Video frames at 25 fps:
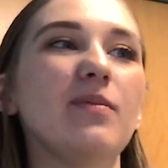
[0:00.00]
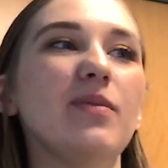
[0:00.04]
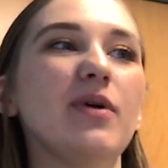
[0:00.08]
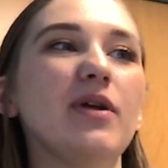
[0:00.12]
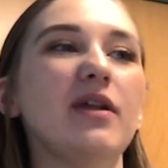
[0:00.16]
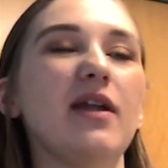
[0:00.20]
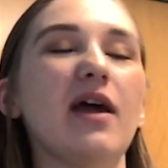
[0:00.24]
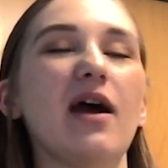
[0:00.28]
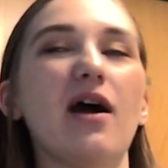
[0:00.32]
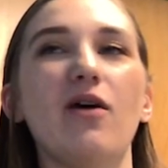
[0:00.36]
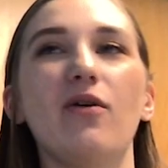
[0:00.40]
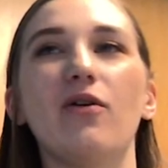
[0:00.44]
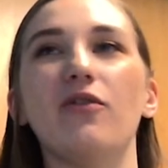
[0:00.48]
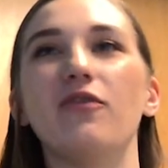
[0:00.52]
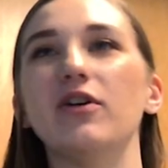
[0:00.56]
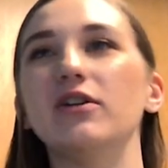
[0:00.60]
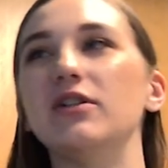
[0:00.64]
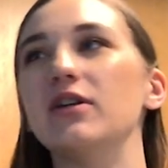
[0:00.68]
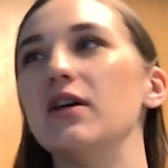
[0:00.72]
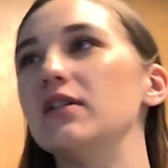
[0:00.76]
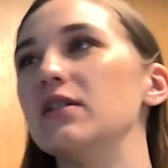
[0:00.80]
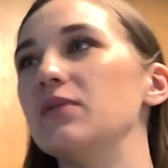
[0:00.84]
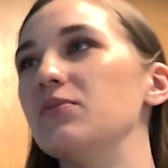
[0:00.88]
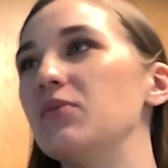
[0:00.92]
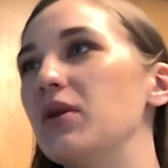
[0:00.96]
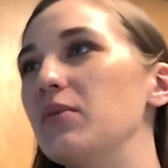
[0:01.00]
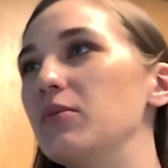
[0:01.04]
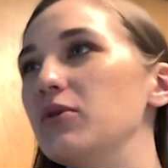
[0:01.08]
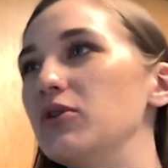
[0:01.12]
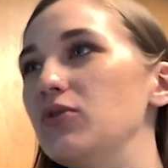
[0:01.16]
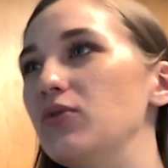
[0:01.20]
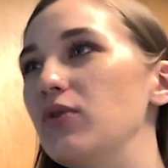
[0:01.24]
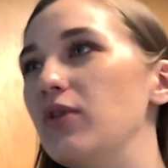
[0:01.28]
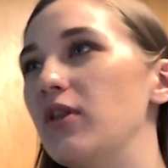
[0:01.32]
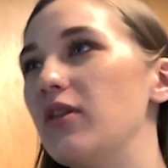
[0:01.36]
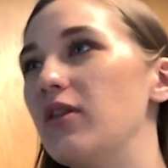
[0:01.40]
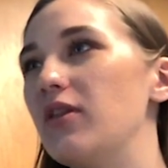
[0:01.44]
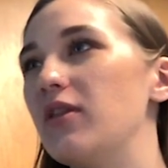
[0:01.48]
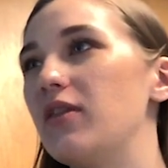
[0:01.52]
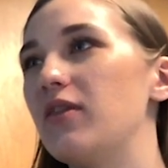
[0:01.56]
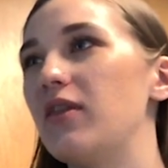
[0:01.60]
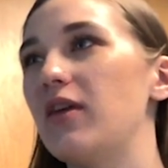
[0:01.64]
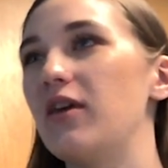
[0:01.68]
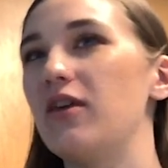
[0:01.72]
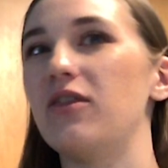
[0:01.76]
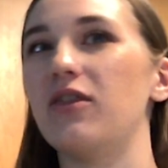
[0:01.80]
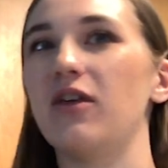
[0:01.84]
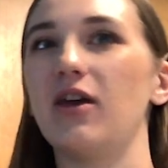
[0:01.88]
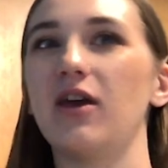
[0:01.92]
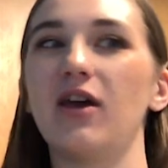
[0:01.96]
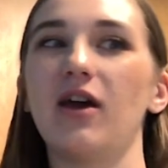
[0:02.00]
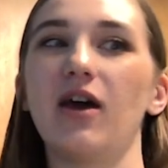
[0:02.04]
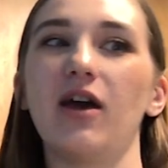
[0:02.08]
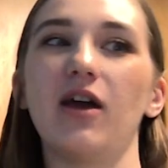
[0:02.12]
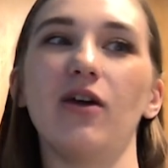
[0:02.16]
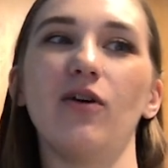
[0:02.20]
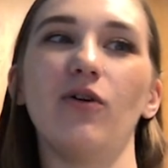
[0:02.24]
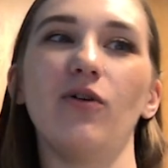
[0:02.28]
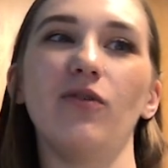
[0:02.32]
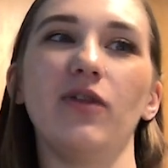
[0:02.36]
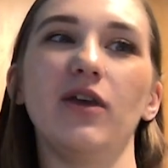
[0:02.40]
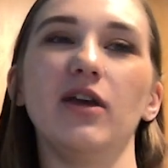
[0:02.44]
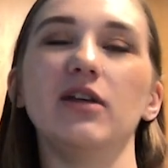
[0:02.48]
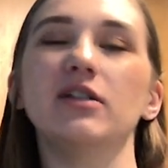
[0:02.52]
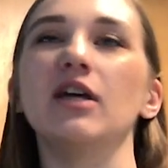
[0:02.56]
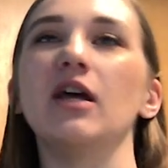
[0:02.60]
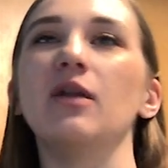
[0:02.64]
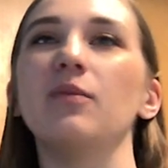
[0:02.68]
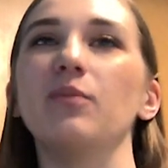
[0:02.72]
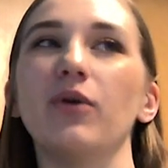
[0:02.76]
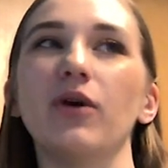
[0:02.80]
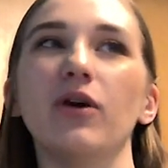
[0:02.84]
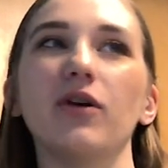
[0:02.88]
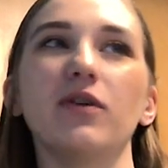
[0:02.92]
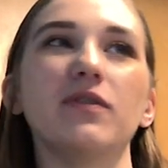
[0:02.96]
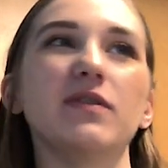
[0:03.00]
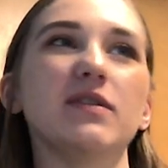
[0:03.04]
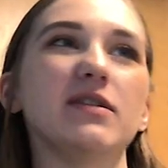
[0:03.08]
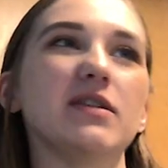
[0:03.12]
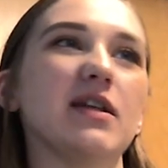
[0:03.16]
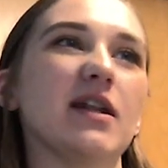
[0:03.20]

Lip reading: But now if I tell someone I'm a doula, they think I only attend births.